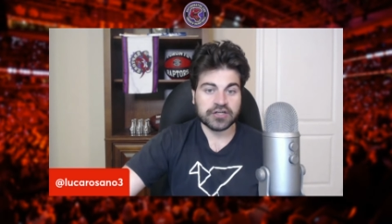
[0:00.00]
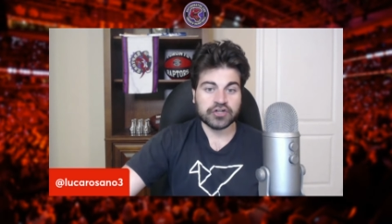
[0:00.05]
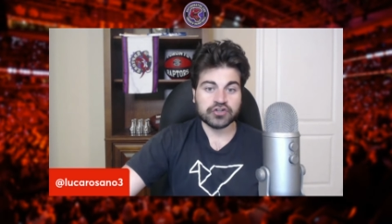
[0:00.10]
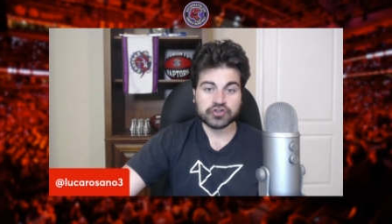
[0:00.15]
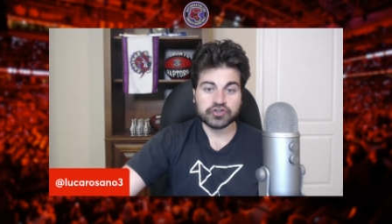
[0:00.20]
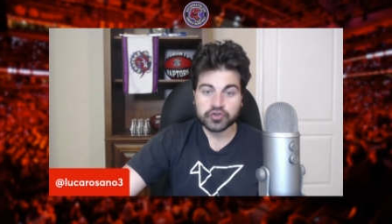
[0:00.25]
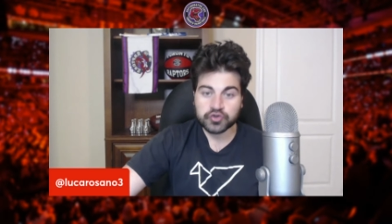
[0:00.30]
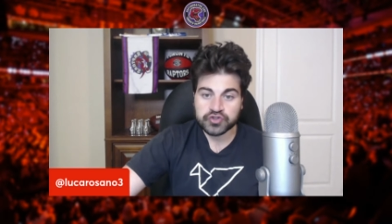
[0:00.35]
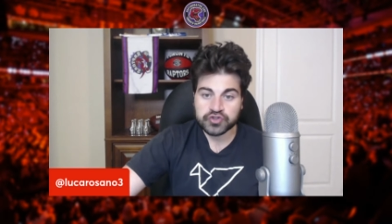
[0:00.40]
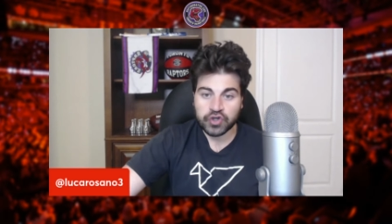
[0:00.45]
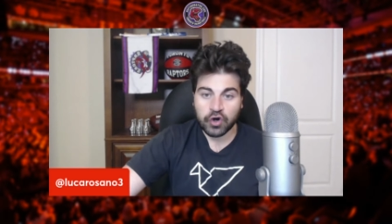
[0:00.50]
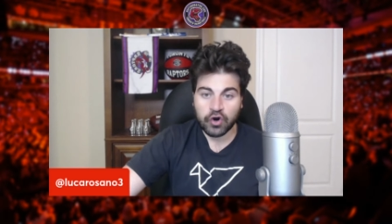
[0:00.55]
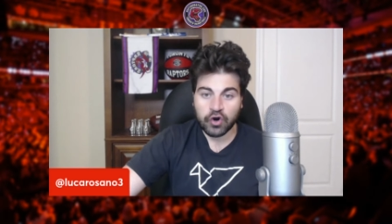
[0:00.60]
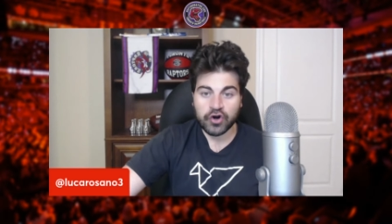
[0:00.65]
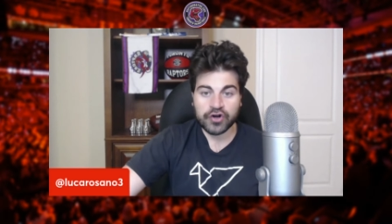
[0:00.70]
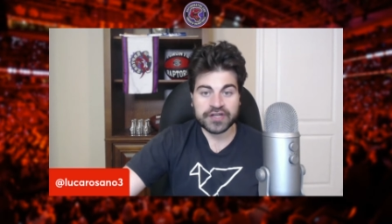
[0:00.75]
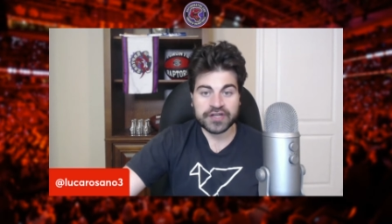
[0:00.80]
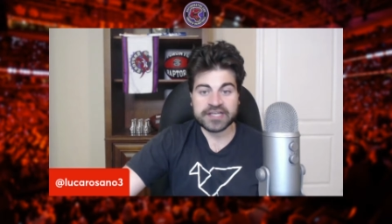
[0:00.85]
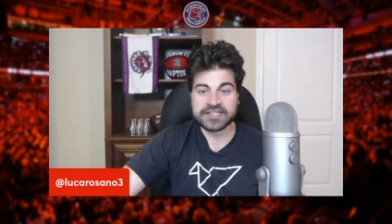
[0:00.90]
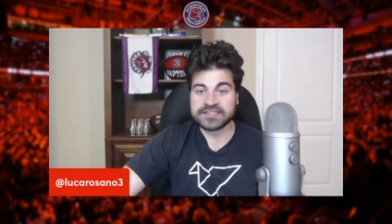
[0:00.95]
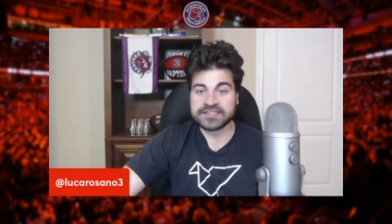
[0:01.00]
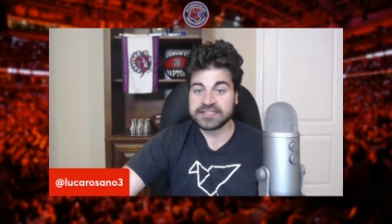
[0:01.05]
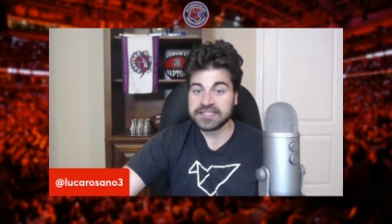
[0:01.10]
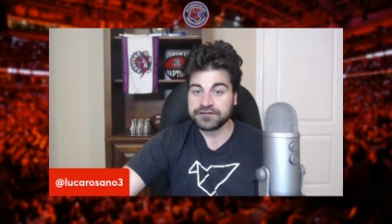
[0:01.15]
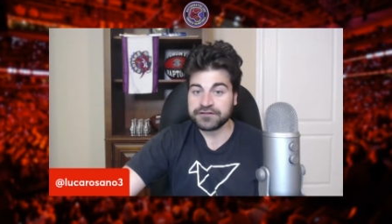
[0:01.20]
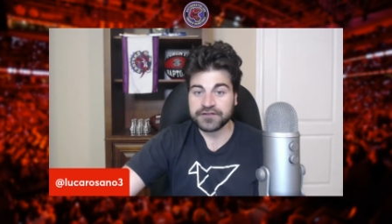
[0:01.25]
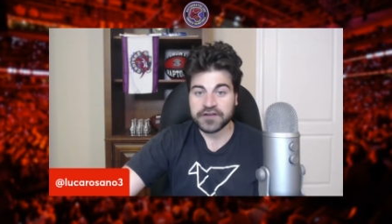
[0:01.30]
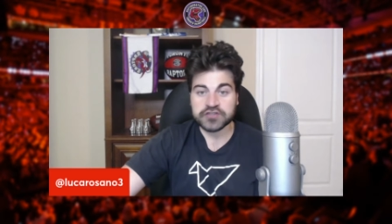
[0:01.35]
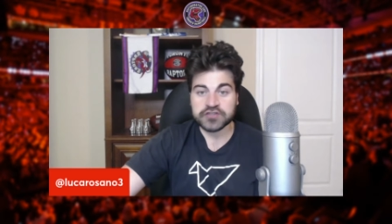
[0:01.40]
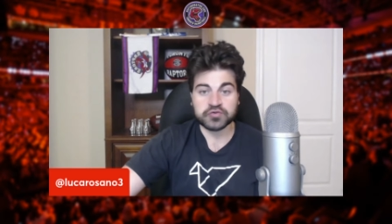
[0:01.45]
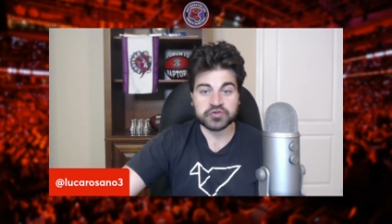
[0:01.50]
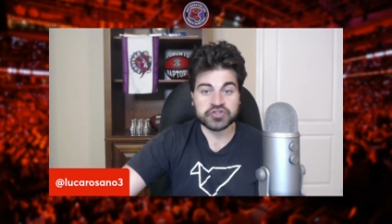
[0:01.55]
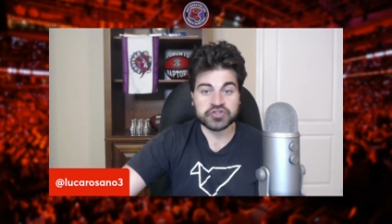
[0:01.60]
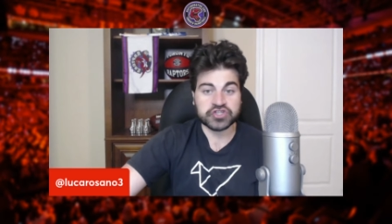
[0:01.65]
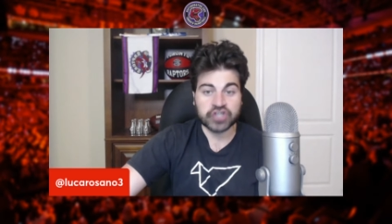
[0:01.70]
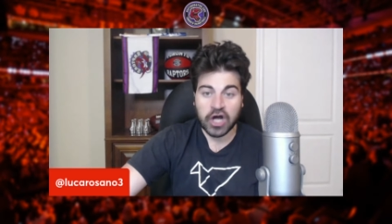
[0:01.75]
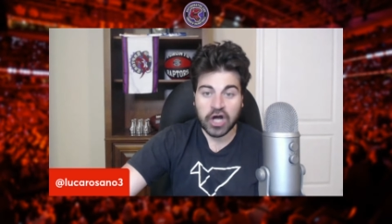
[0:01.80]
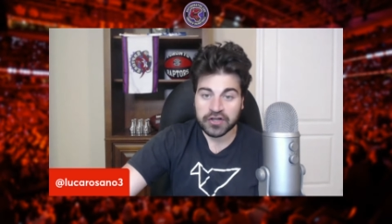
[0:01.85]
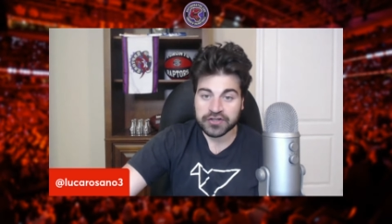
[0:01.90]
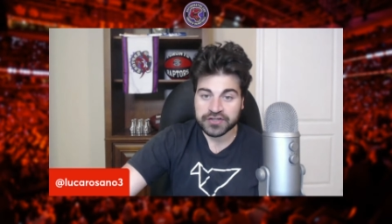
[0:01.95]
Lu Dort, his defense was
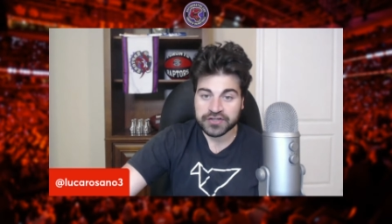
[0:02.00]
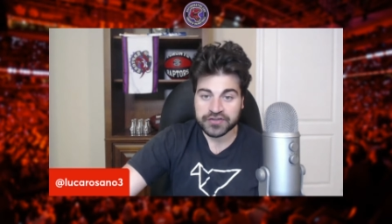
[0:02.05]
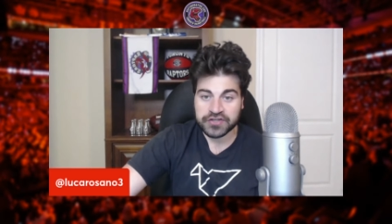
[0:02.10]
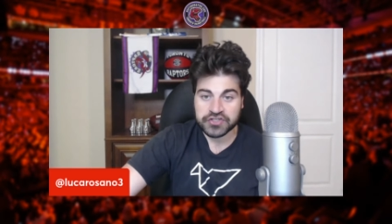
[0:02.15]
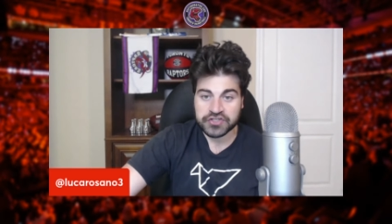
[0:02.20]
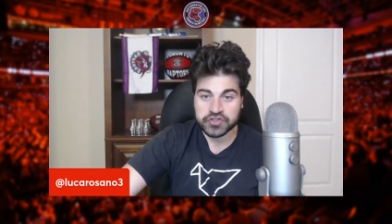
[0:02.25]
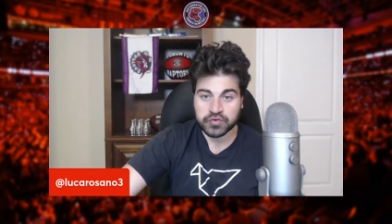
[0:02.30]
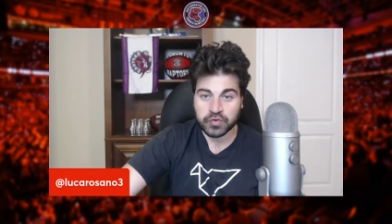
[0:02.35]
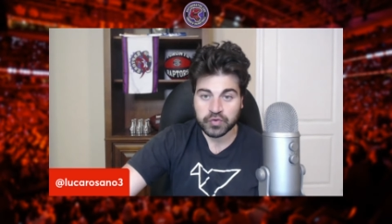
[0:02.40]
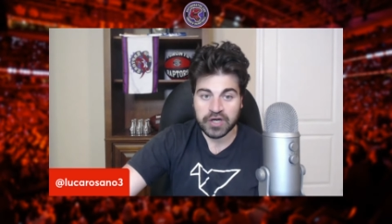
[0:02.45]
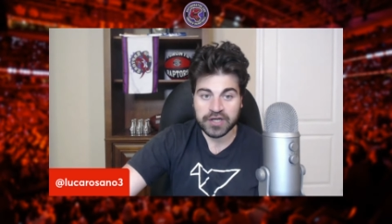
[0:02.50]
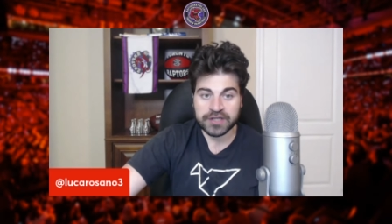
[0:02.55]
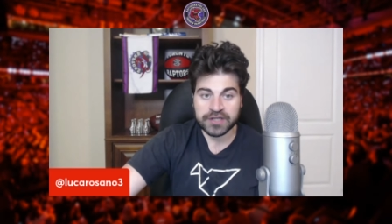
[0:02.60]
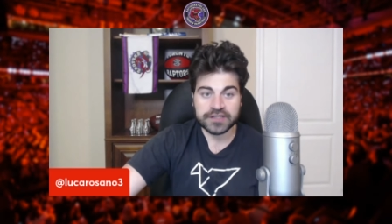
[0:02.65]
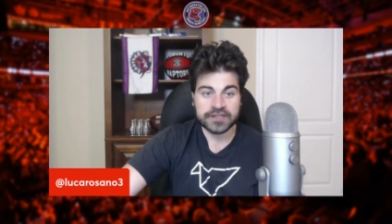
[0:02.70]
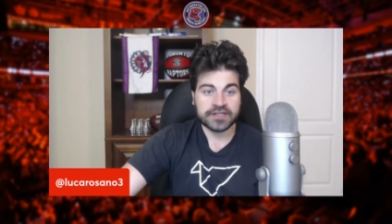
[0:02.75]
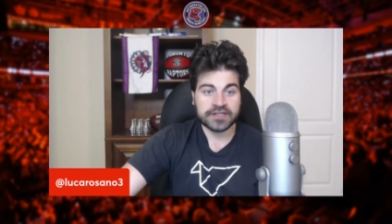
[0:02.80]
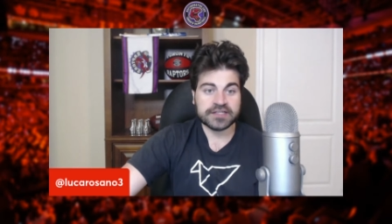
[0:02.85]
solid in this one.